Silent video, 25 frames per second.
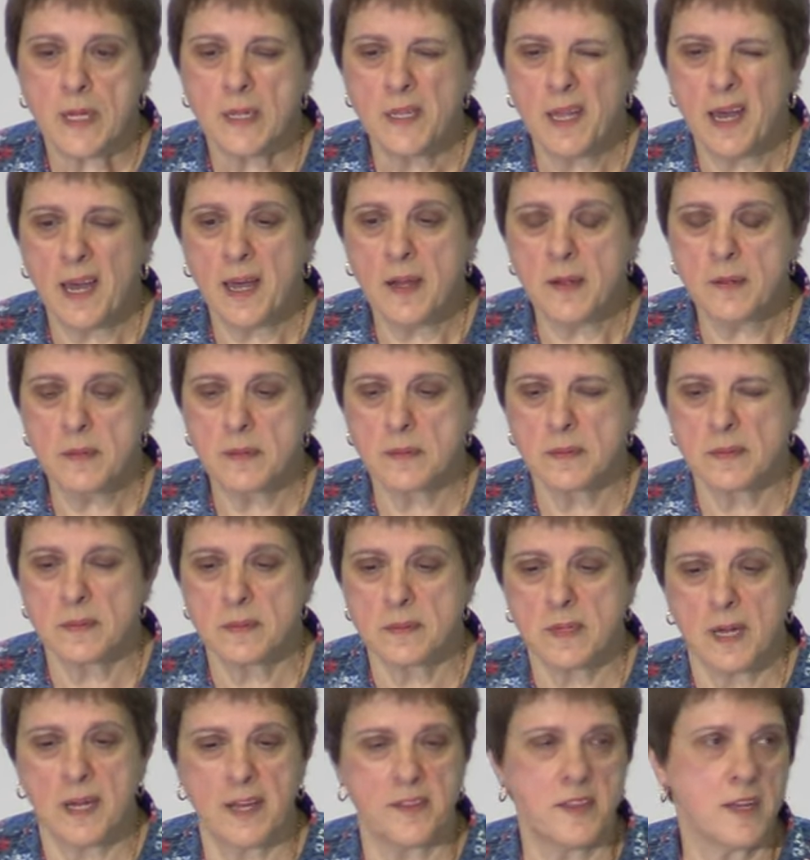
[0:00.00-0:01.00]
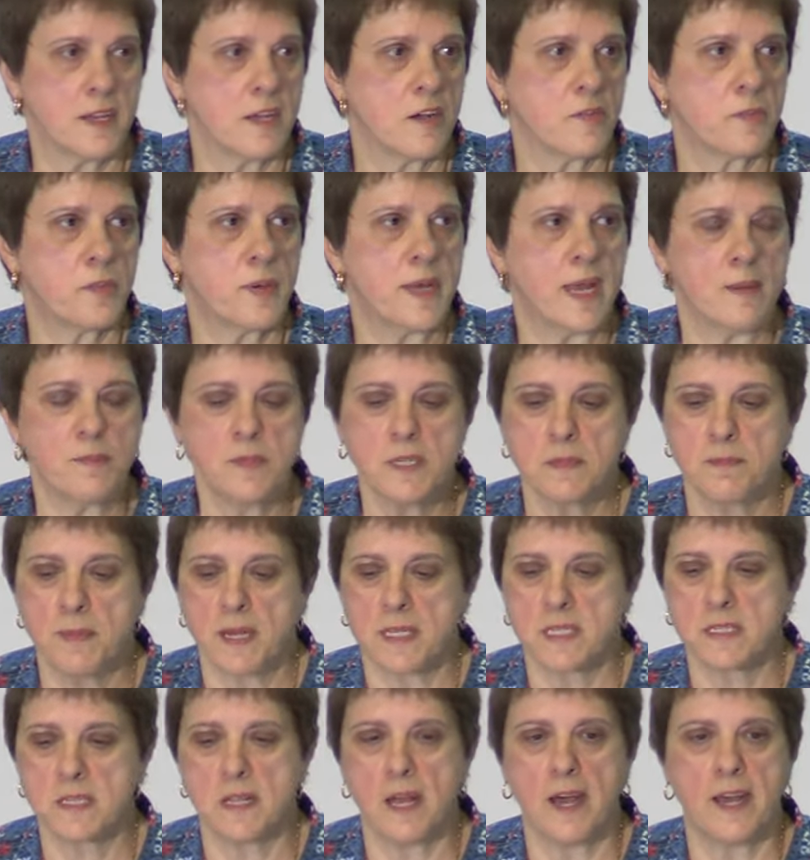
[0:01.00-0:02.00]
Now, I think I've preempted
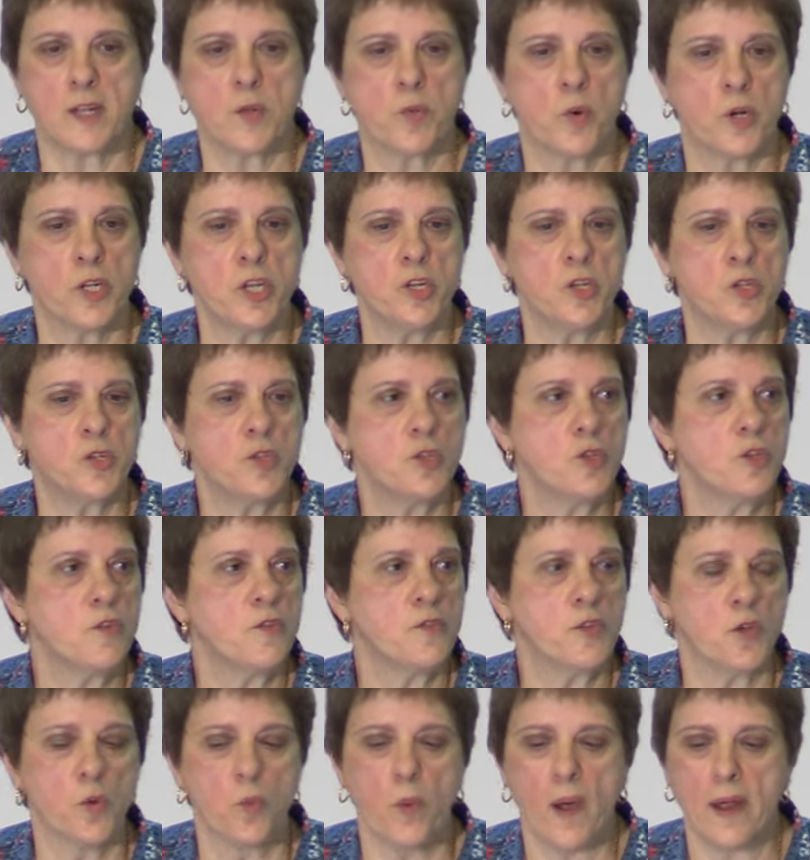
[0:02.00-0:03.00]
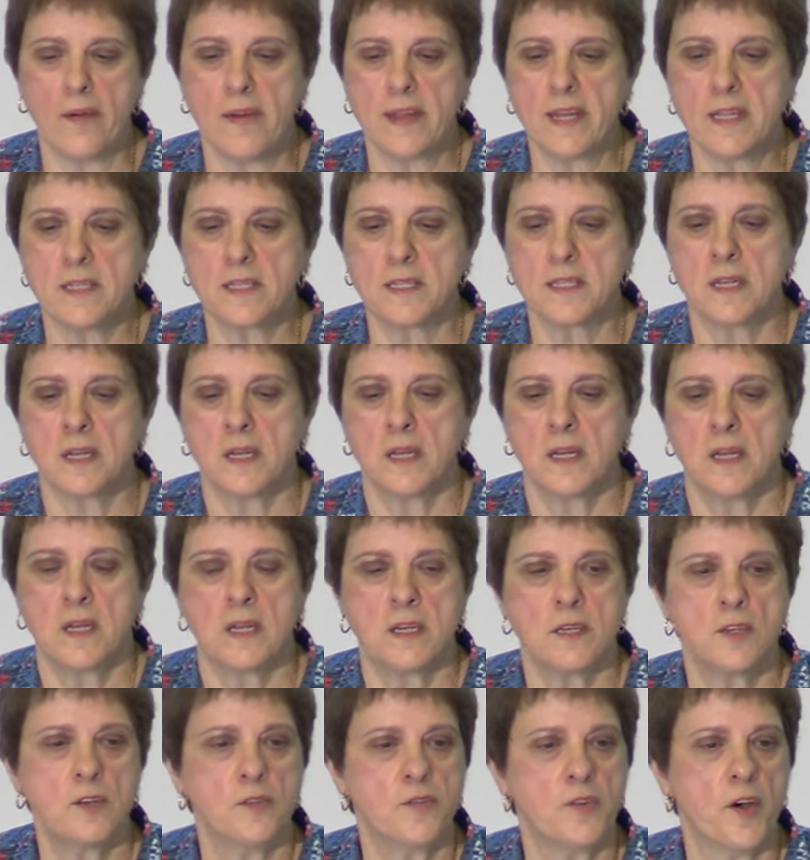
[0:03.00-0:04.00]
my slide. What do you do if you're worried?
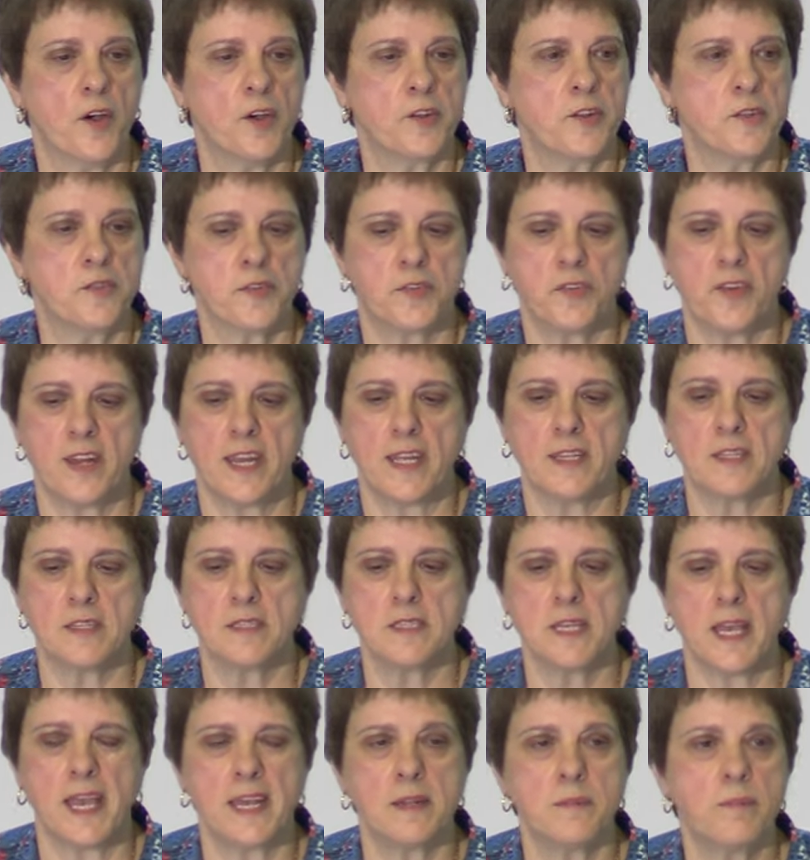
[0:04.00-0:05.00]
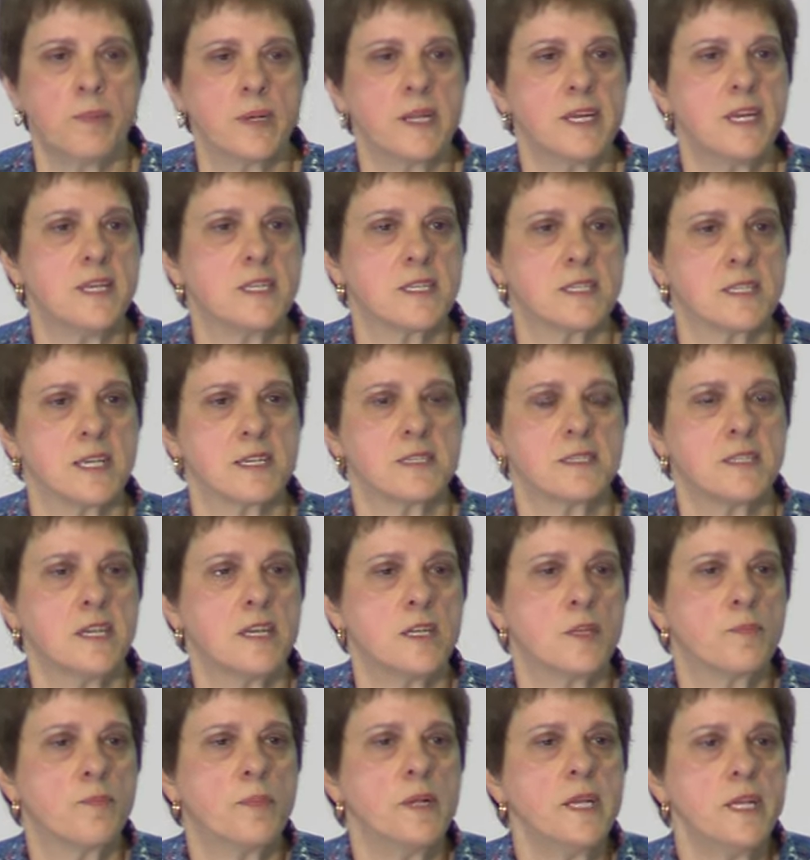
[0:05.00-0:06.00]
You phone a friend, and please, as I
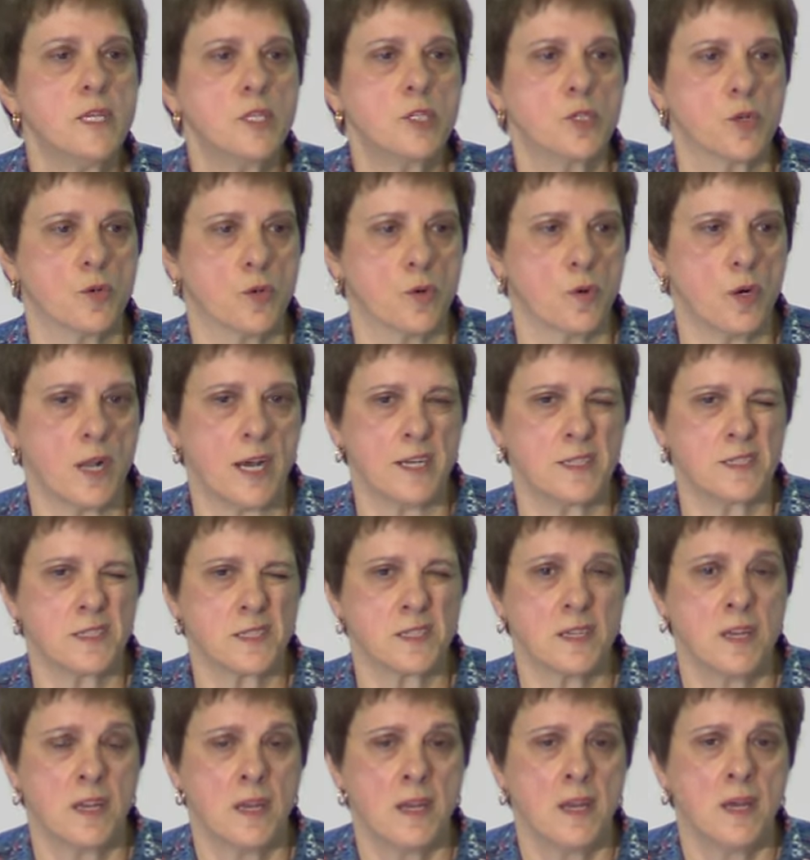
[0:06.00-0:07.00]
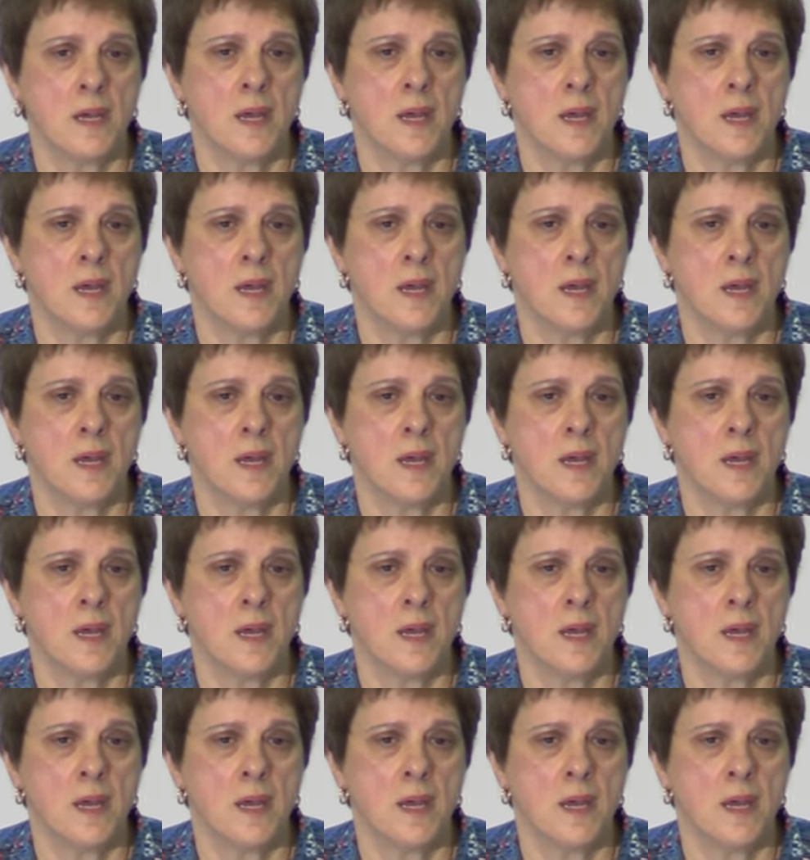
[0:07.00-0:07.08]
said, please call us.